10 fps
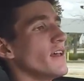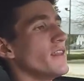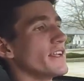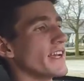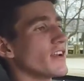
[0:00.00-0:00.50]

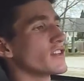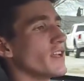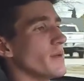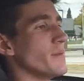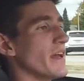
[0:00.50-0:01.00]
the channel is
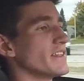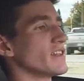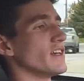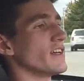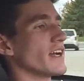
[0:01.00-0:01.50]
gonna be
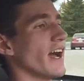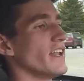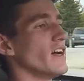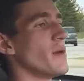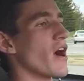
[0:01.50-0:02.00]
basically
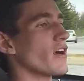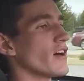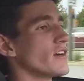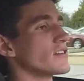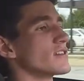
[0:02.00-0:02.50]
kinda about
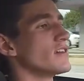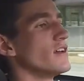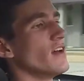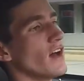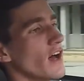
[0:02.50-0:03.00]
cars,
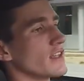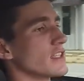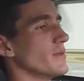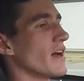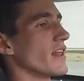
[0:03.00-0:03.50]

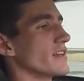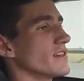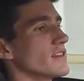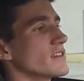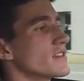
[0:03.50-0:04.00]
also about like
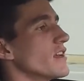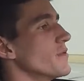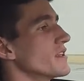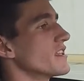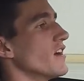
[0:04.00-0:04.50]

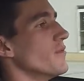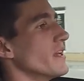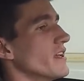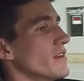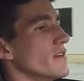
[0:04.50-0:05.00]
stupid stuff
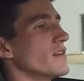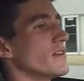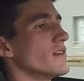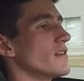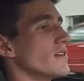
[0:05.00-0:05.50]
me
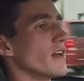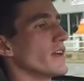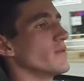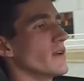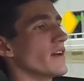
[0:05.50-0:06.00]
and
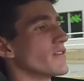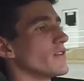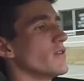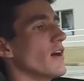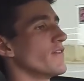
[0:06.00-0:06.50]
like whatever
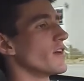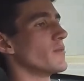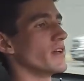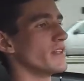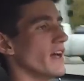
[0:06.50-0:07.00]
whoever
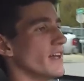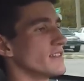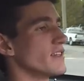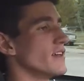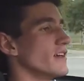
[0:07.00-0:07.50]
I'm with
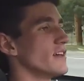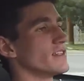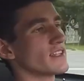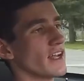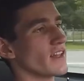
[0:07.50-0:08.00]
does.
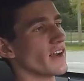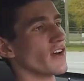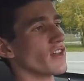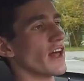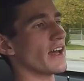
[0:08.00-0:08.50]
Just kinda like
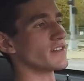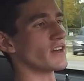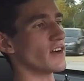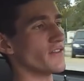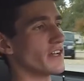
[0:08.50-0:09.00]
our lives
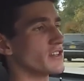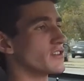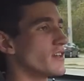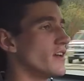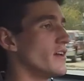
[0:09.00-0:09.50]
and our
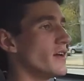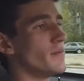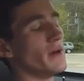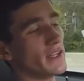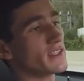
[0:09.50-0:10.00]
adventures.
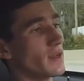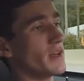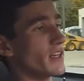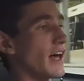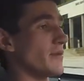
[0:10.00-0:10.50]
But it's gonna
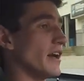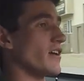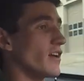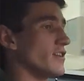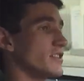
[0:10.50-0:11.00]
be a lot
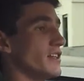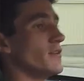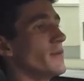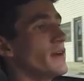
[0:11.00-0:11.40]
about cars too.